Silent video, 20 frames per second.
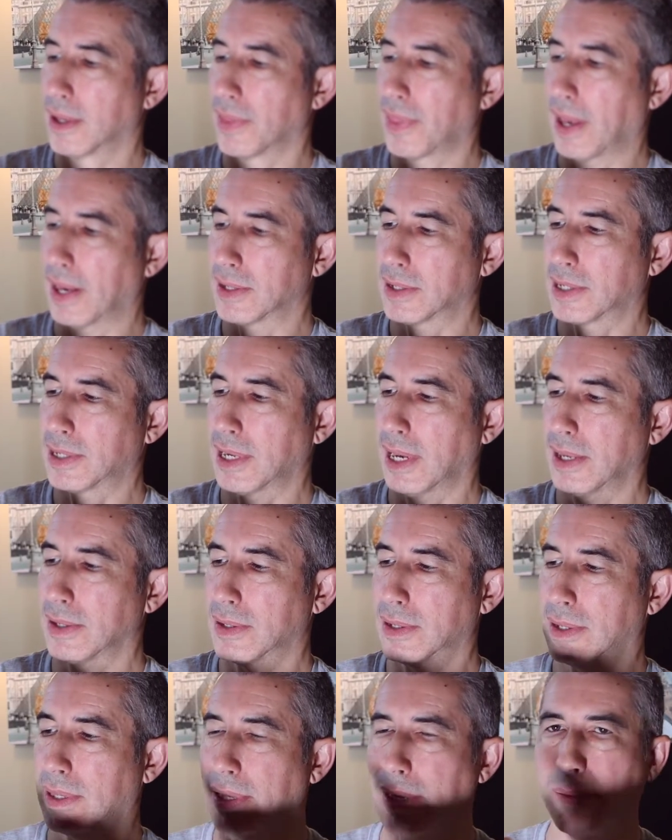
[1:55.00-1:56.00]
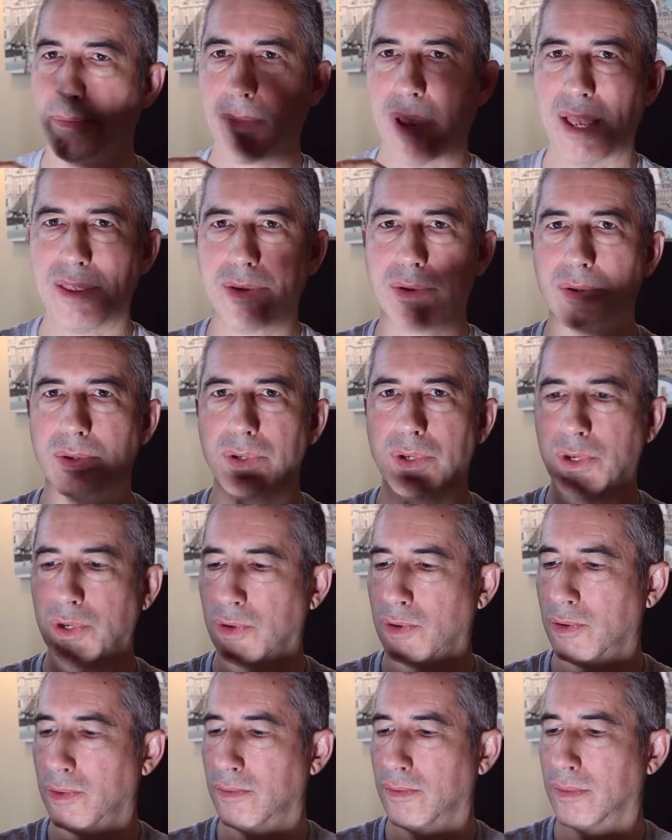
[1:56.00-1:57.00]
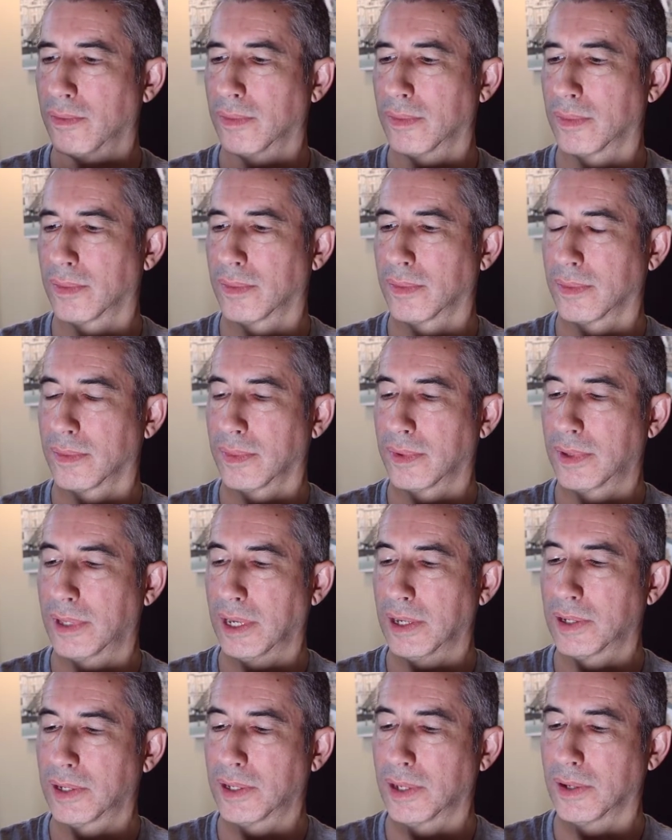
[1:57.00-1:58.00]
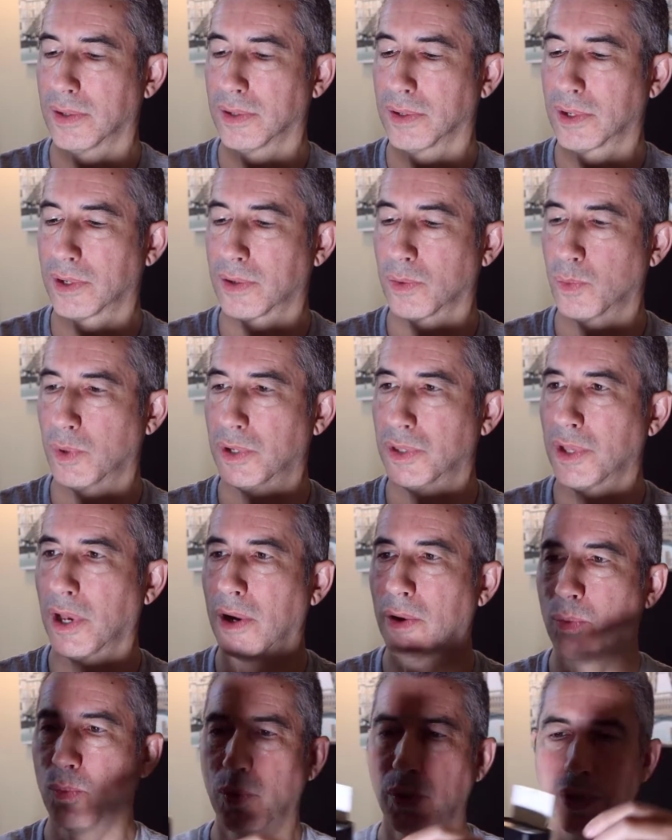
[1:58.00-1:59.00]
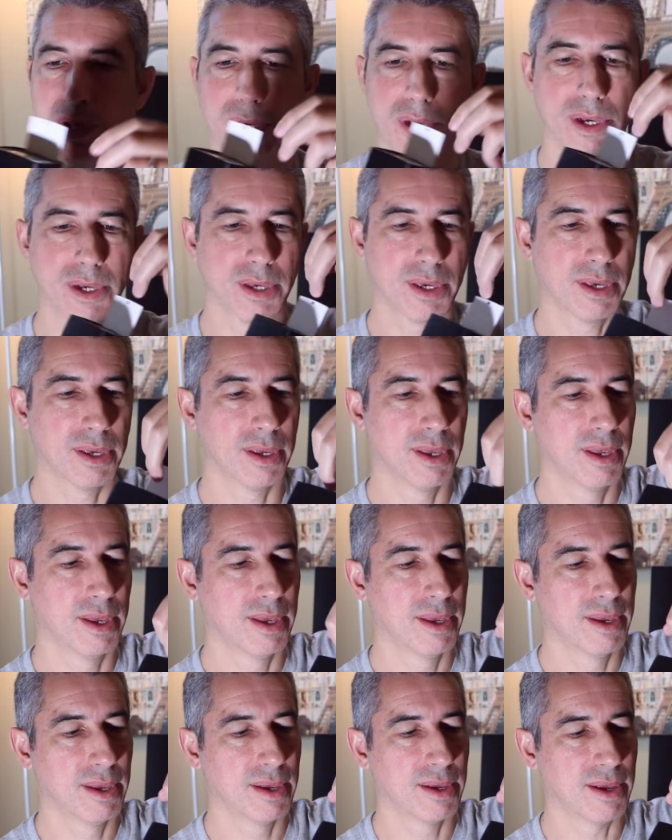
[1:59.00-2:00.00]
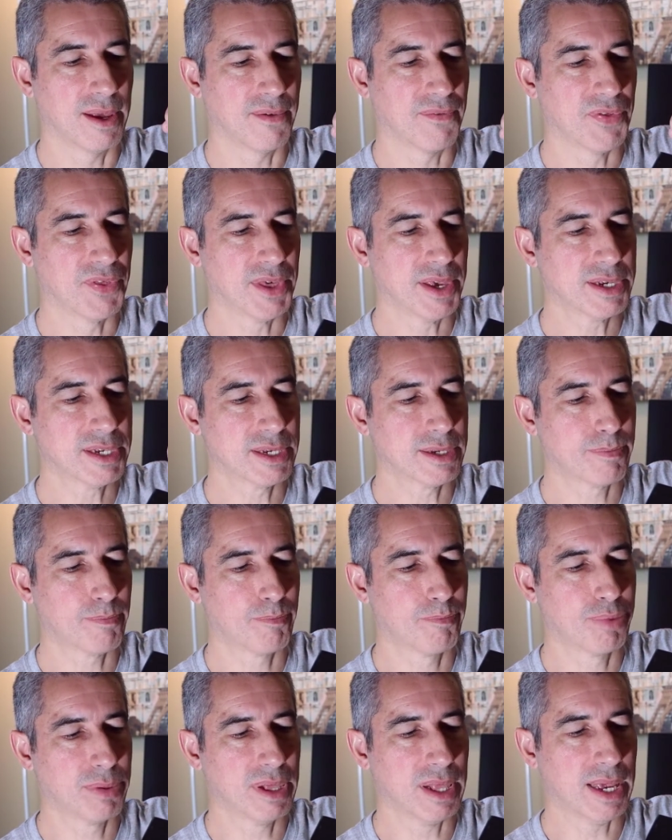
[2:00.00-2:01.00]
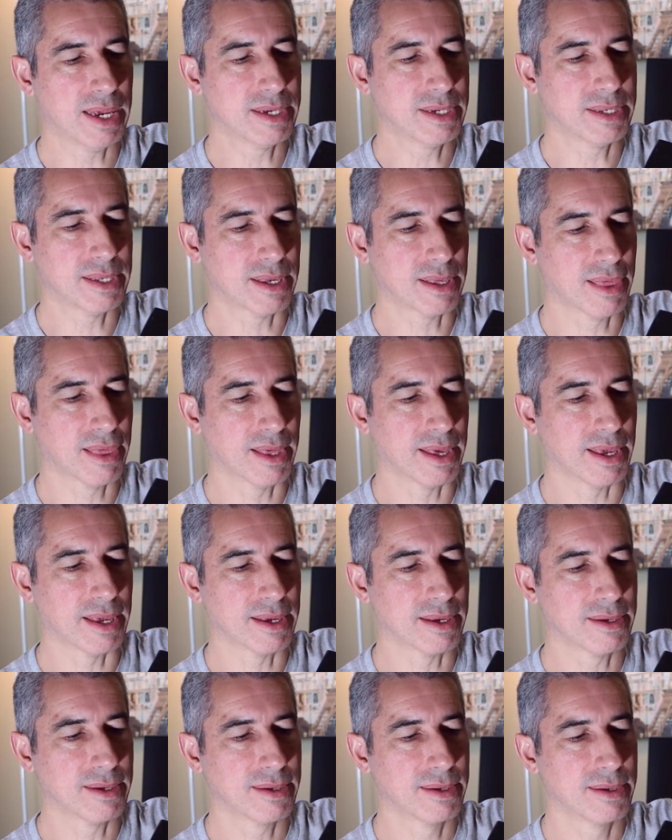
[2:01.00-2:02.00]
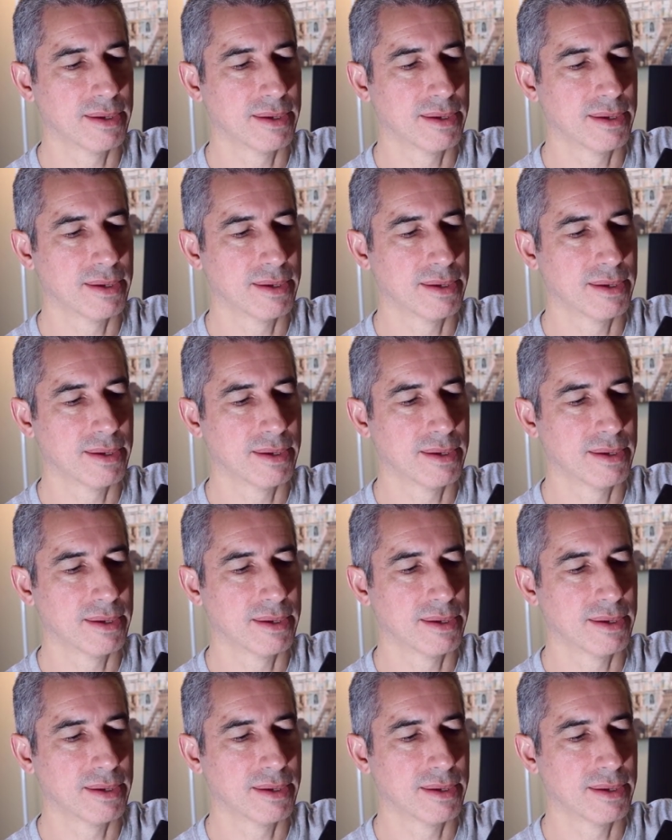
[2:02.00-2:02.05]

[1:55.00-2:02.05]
that sets the manual zoom distance will not work if this plastic thing